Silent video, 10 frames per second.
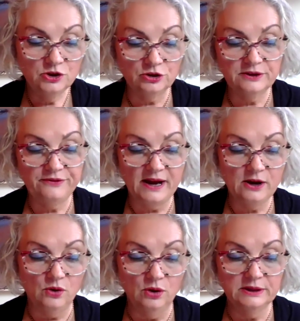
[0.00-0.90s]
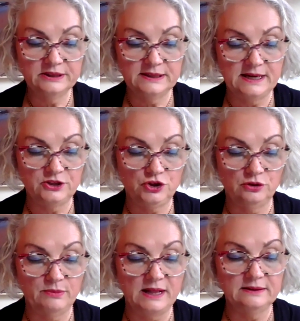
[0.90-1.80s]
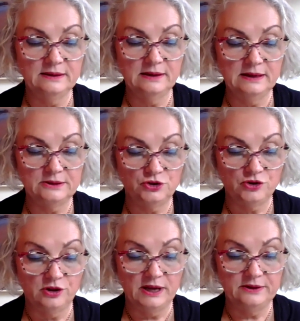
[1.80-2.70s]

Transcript: notify all international, multilateral,